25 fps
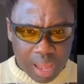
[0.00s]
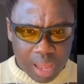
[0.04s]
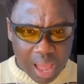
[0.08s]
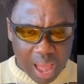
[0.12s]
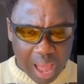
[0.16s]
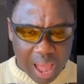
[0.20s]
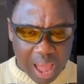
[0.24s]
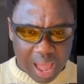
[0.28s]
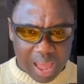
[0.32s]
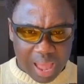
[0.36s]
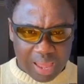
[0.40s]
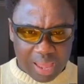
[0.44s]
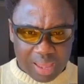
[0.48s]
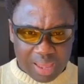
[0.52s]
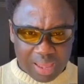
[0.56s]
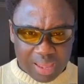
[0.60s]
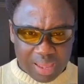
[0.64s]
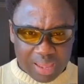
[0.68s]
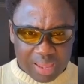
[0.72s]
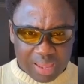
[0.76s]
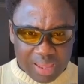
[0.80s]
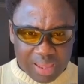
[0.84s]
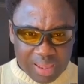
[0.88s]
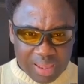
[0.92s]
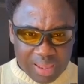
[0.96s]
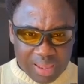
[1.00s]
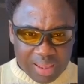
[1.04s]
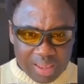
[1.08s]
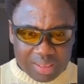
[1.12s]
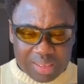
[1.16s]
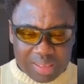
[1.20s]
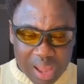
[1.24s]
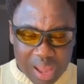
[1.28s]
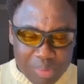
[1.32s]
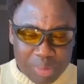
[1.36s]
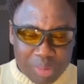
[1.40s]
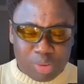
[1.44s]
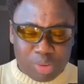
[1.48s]
that
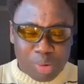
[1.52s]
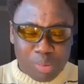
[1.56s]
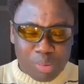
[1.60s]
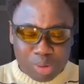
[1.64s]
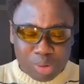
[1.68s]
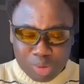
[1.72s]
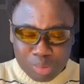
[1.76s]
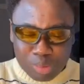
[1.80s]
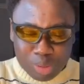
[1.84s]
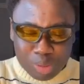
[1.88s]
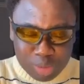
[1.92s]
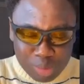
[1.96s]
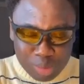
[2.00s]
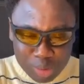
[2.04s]
is over to what